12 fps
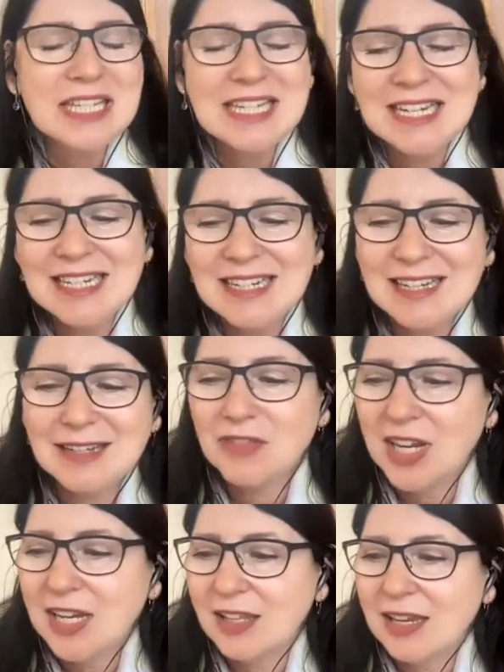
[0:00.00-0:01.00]

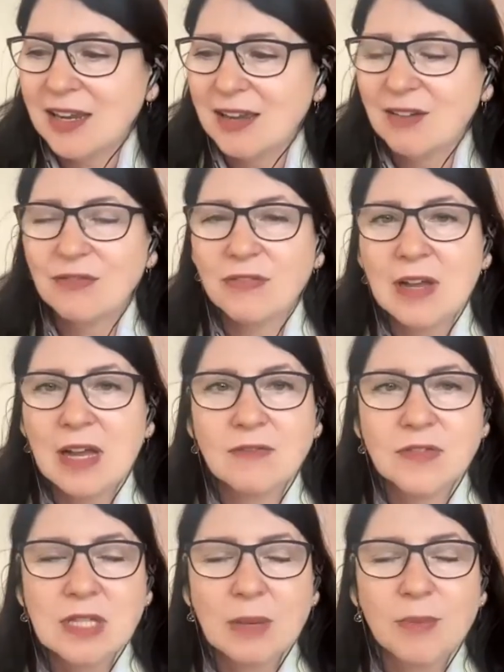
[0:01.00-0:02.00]
unveiling
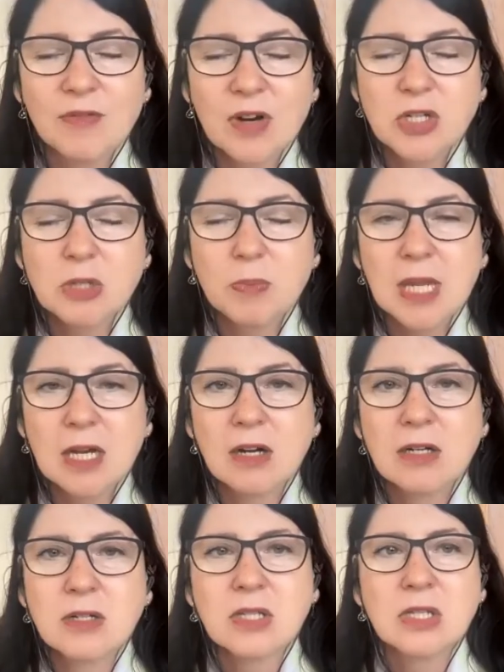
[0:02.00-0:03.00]
of some of our
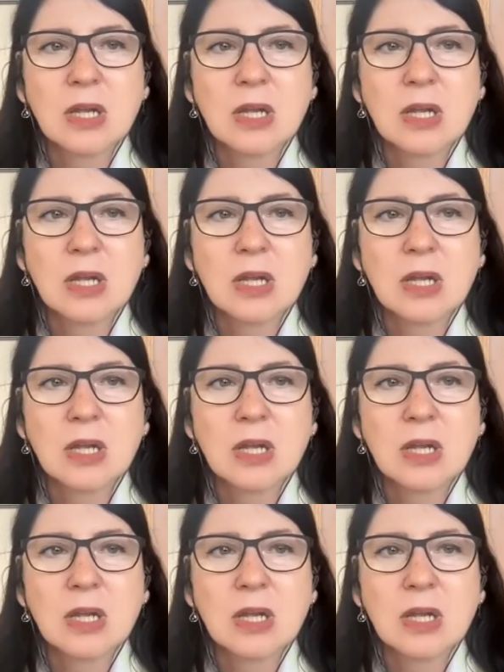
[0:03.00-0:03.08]
speakers.